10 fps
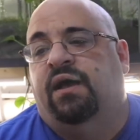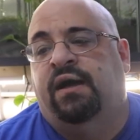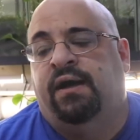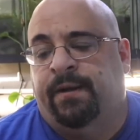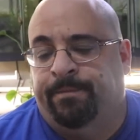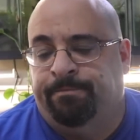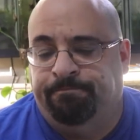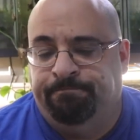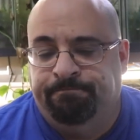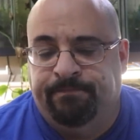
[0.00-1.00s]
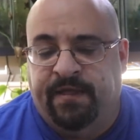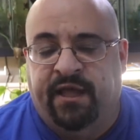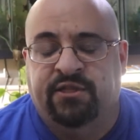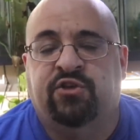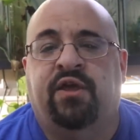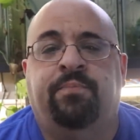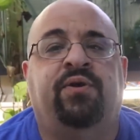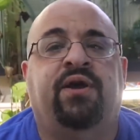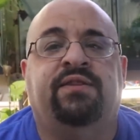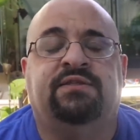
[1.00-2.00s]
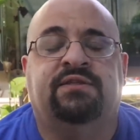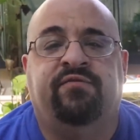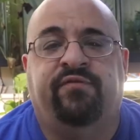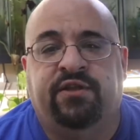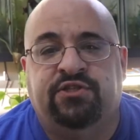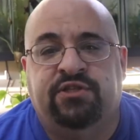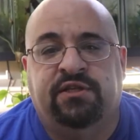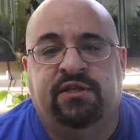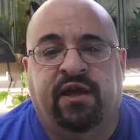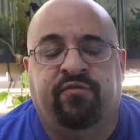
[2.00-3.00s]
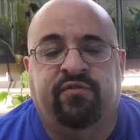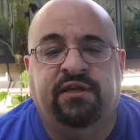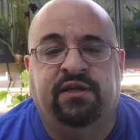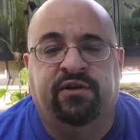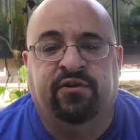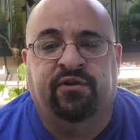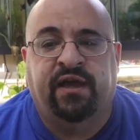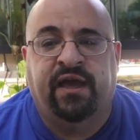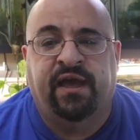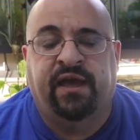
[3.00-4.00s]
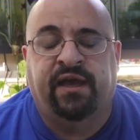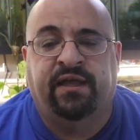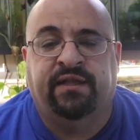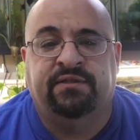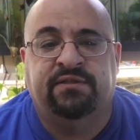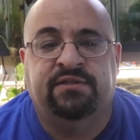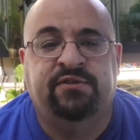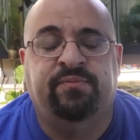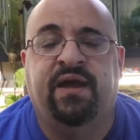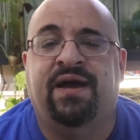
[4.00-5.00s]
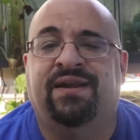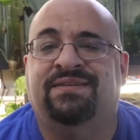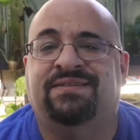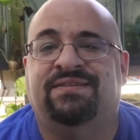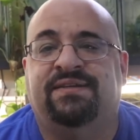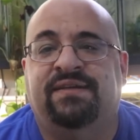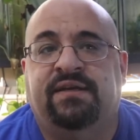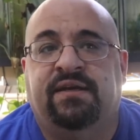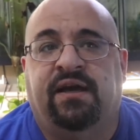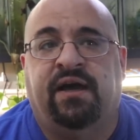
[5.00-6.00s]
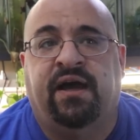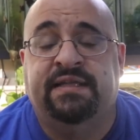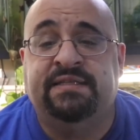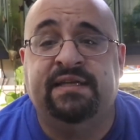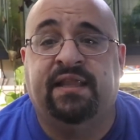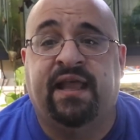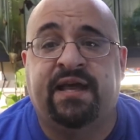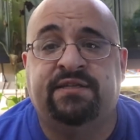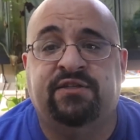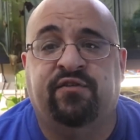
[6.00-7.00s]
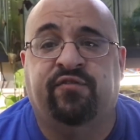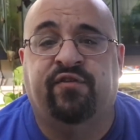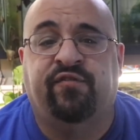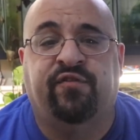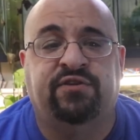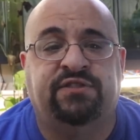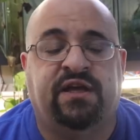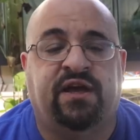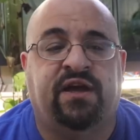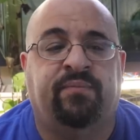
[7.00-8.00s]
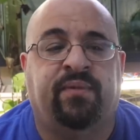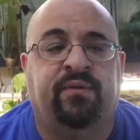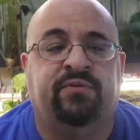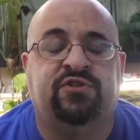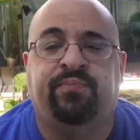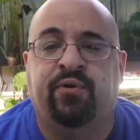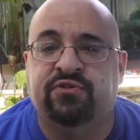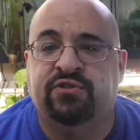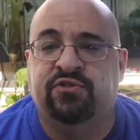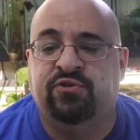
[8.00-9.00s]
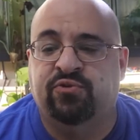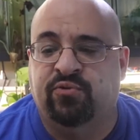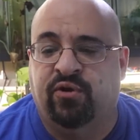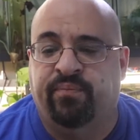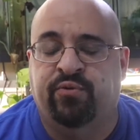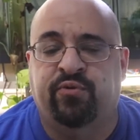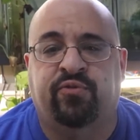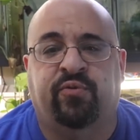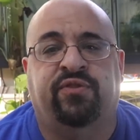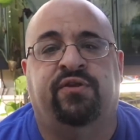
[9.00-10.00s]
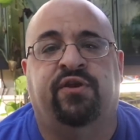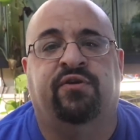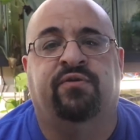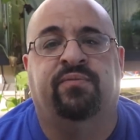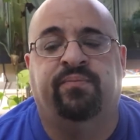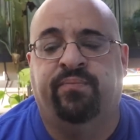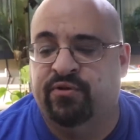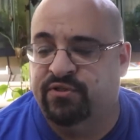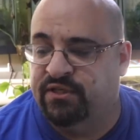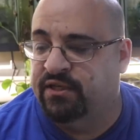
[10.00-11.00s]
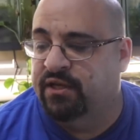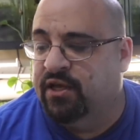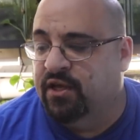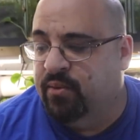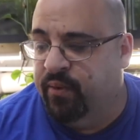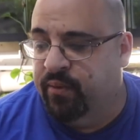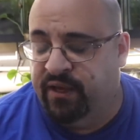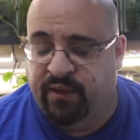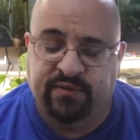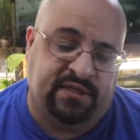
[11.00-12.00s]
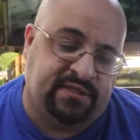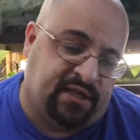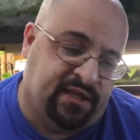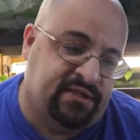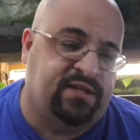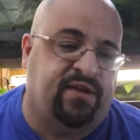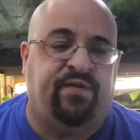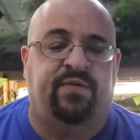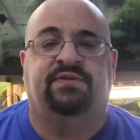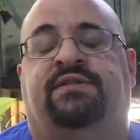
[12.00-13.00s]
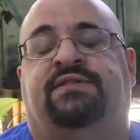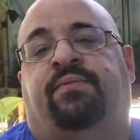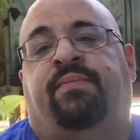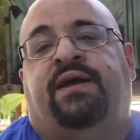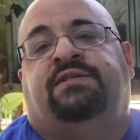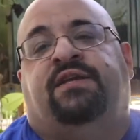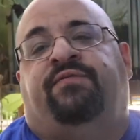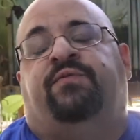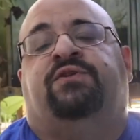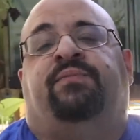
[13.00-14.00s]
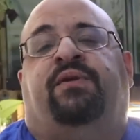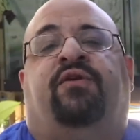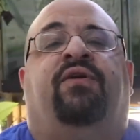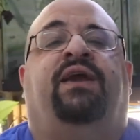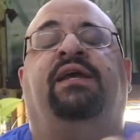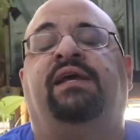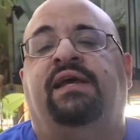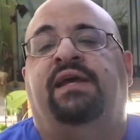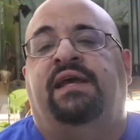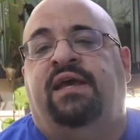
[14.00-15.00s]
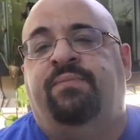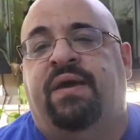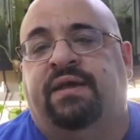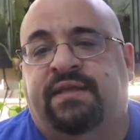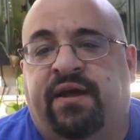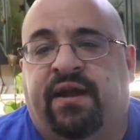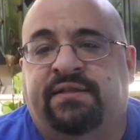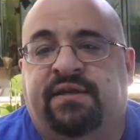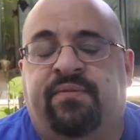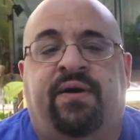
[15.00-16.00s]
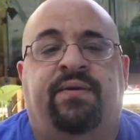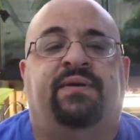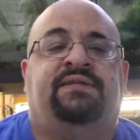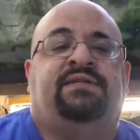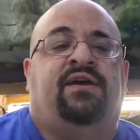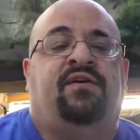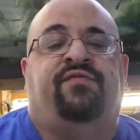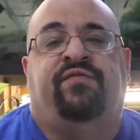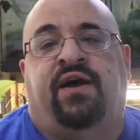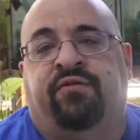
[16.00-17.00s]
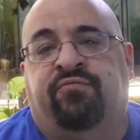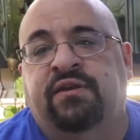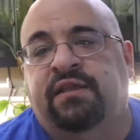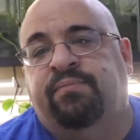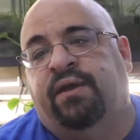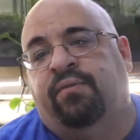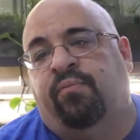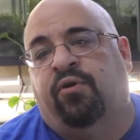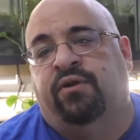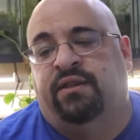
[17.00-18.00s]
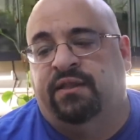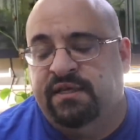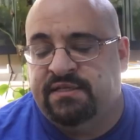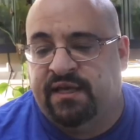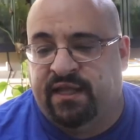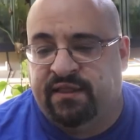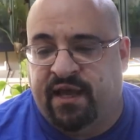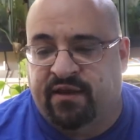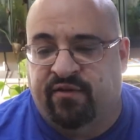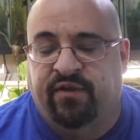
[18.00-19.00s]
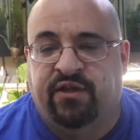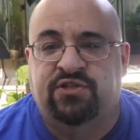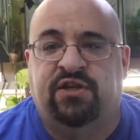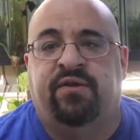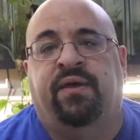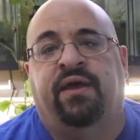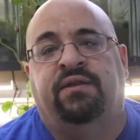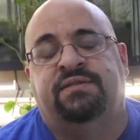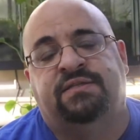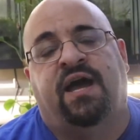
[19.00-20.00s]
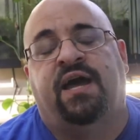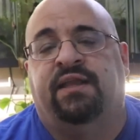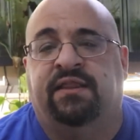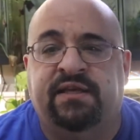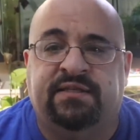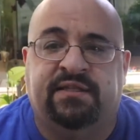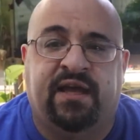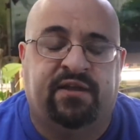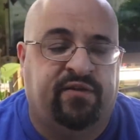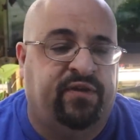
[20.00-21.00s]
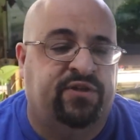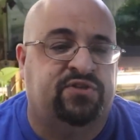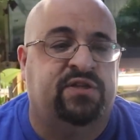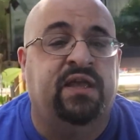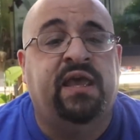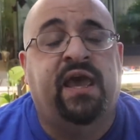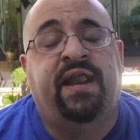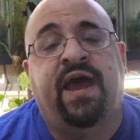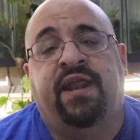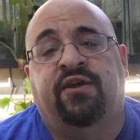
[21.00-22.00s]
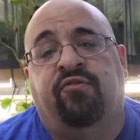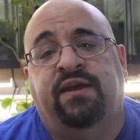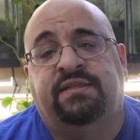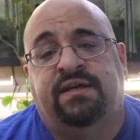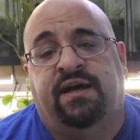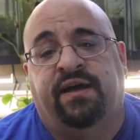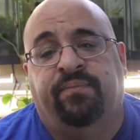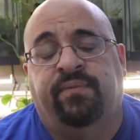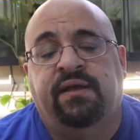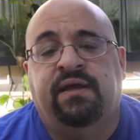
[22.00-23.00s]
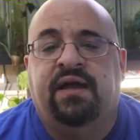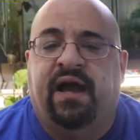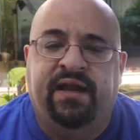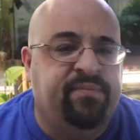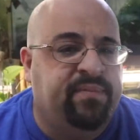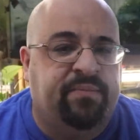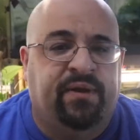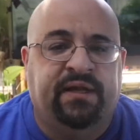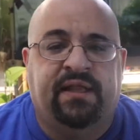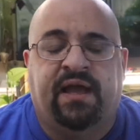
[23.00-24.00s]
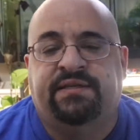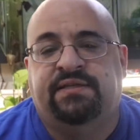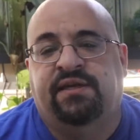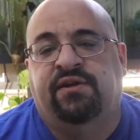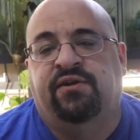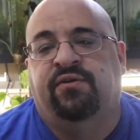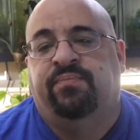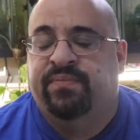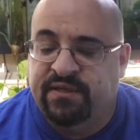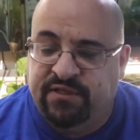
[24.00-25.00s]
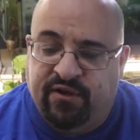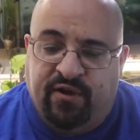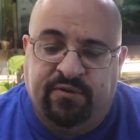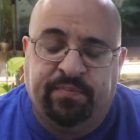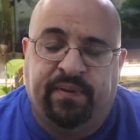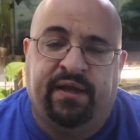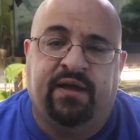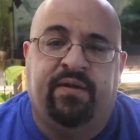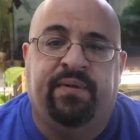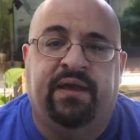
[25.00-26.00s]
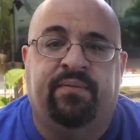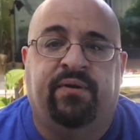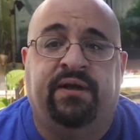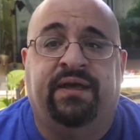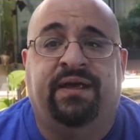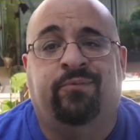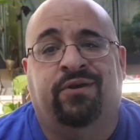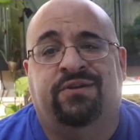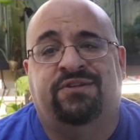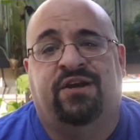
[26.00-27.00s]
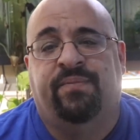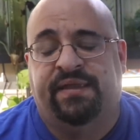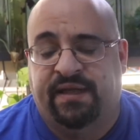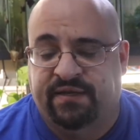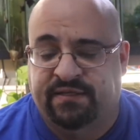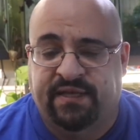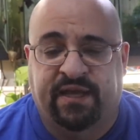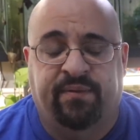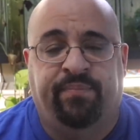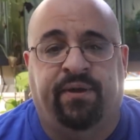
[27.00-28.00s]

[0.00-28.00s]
Um, and so they put on this convention every year, and to be honest, uh, I did it last year for the first time. I was supposed to do a booth with another person. We were he was going to sell his stuff, I to sell my stuff. It was going to be great. He backed out. I did it by myself. I really met Martin and Lisa at that convention. I met Scott and Liz at that convention, and I had a great time. I didn't make money last year. This year I was planning on making money, and we're going to talk about that in a second.